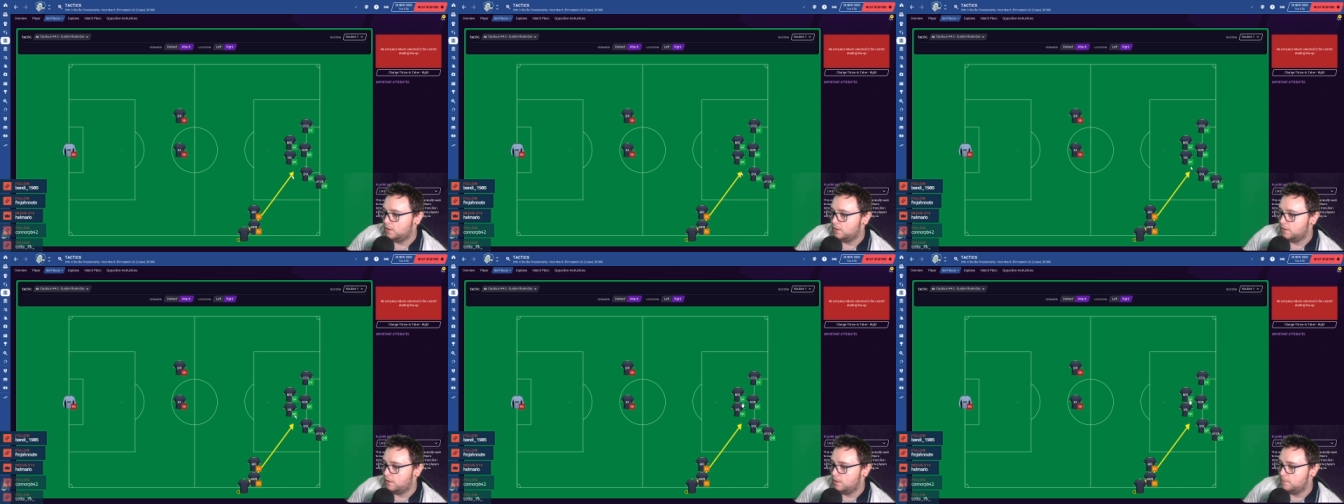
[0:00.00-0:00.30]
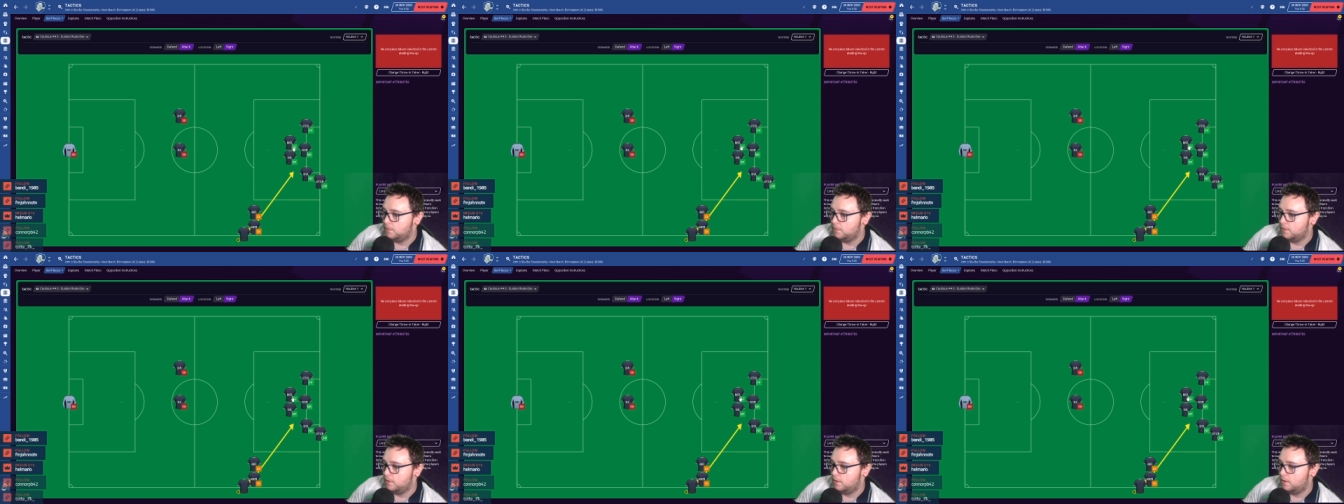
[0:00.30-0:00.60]

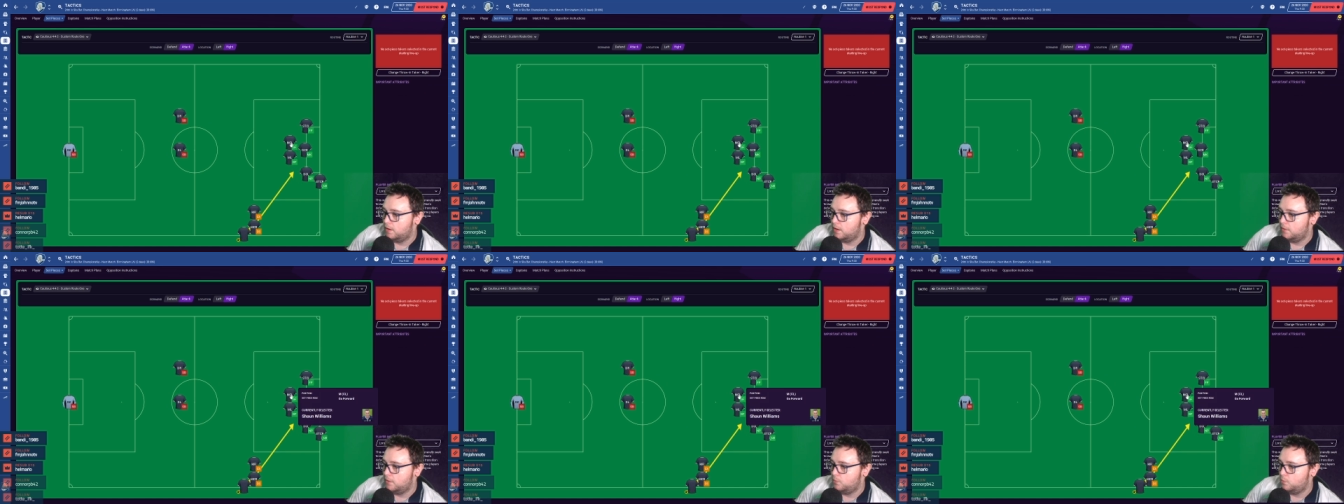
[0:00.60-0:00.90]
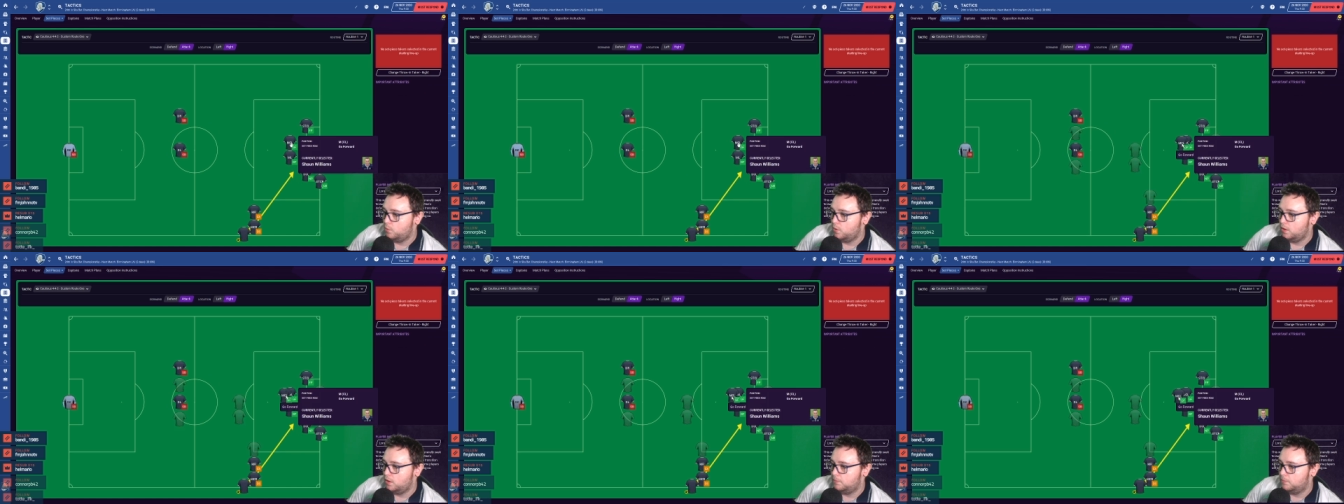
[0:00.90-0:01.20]
Keeper. I
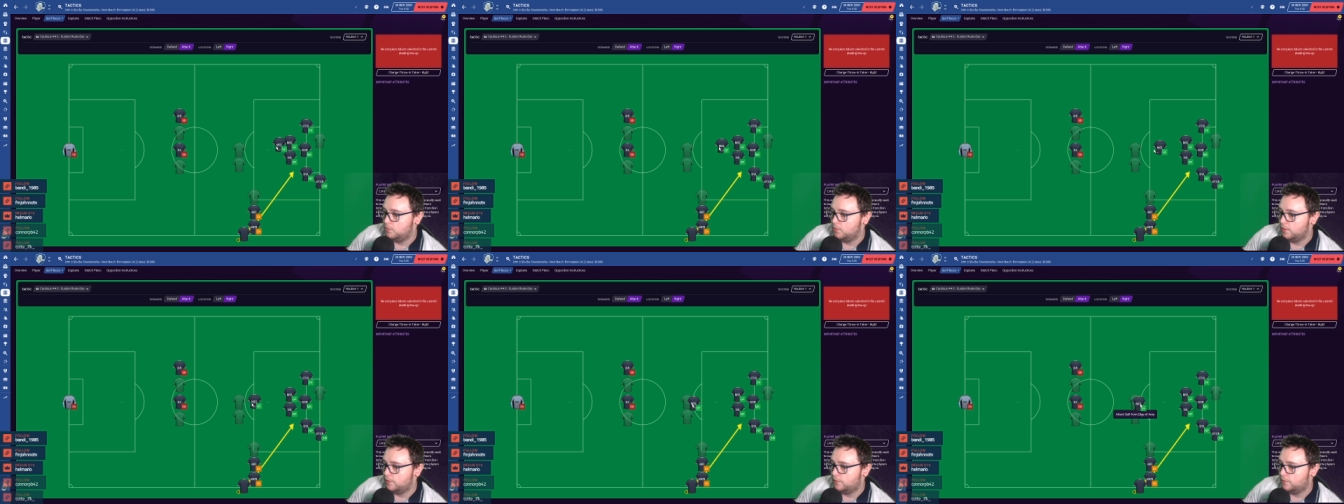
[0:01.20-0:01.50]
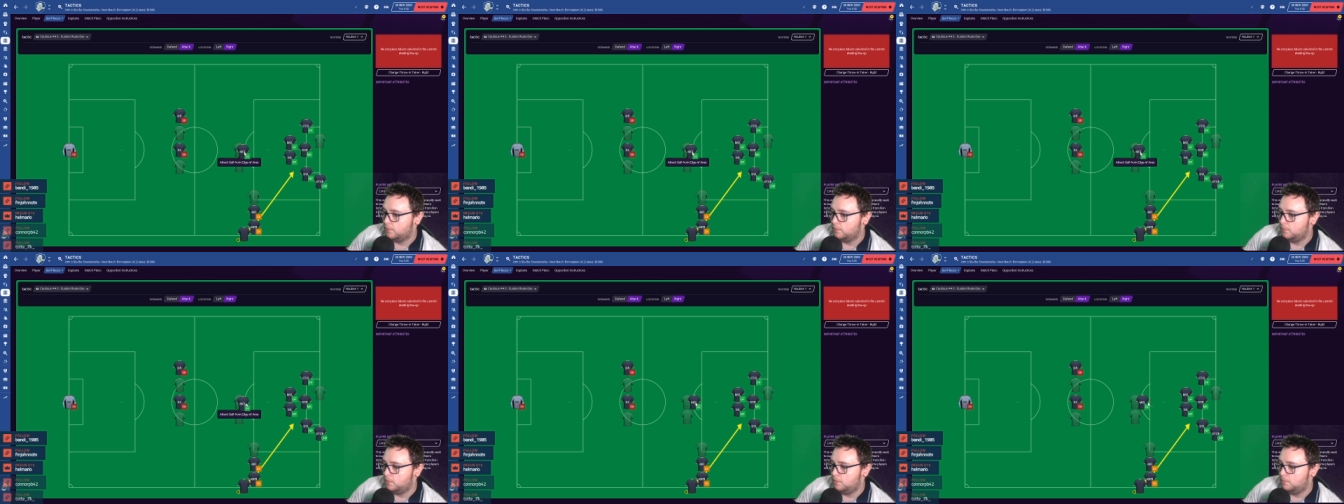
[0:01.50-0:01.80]
will bring
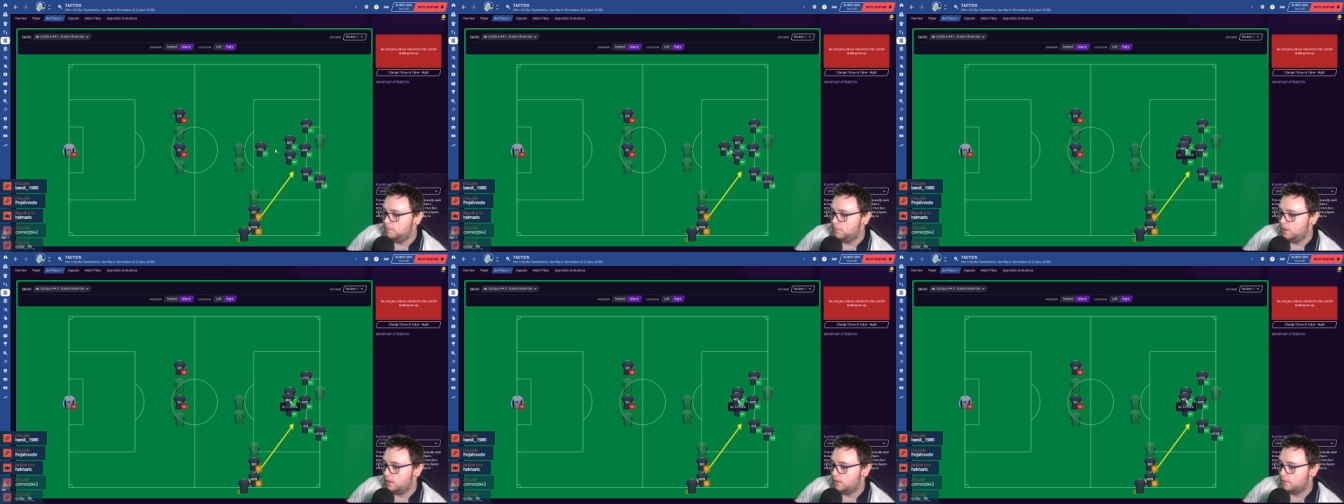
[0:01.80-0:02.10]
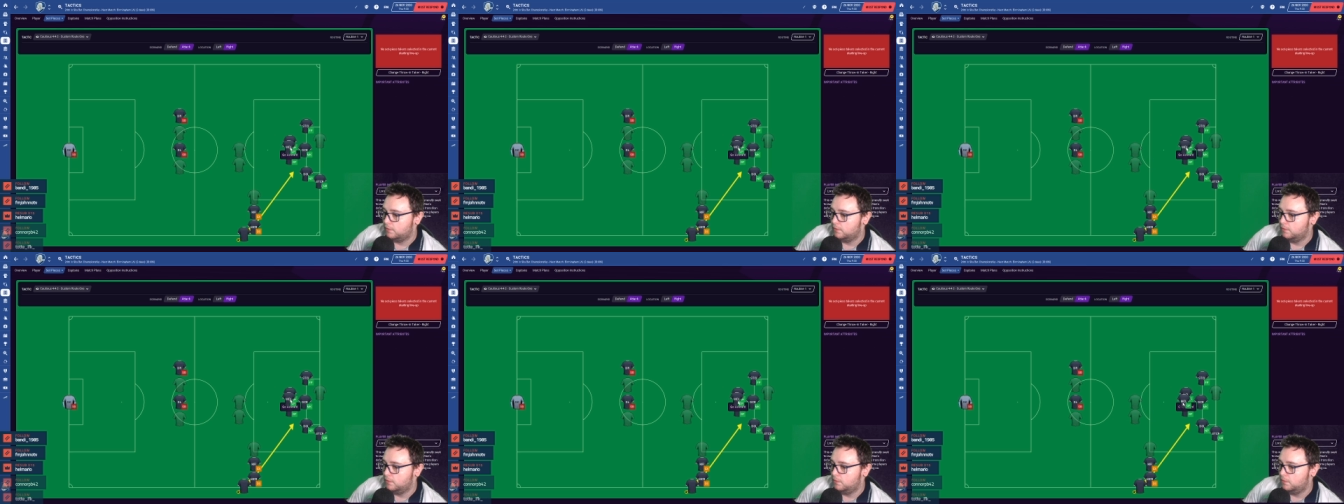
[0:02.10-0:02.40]
someone back,
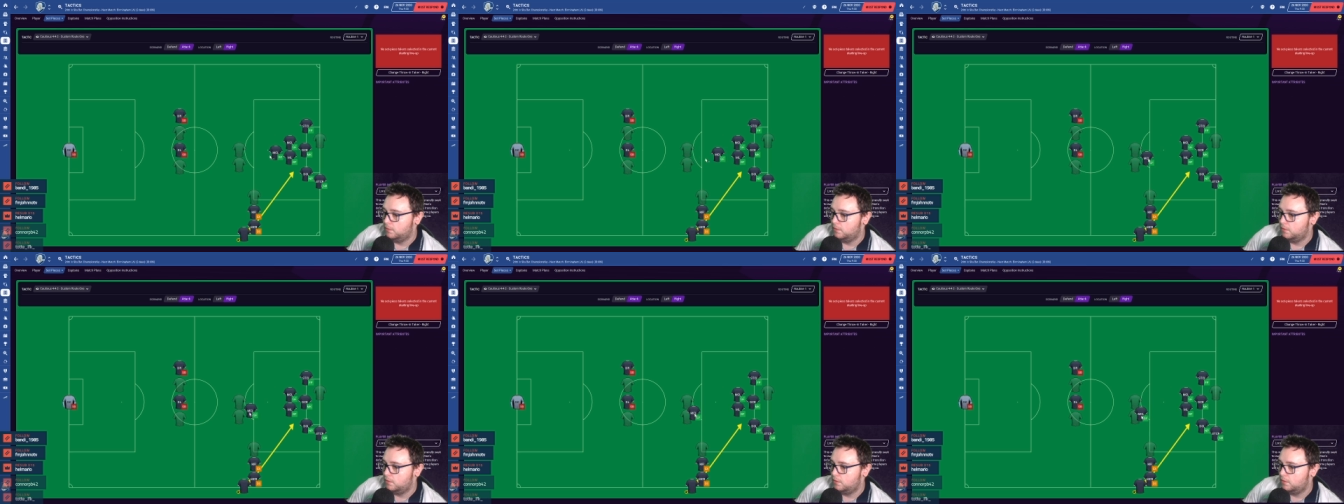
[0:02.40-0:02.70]
though.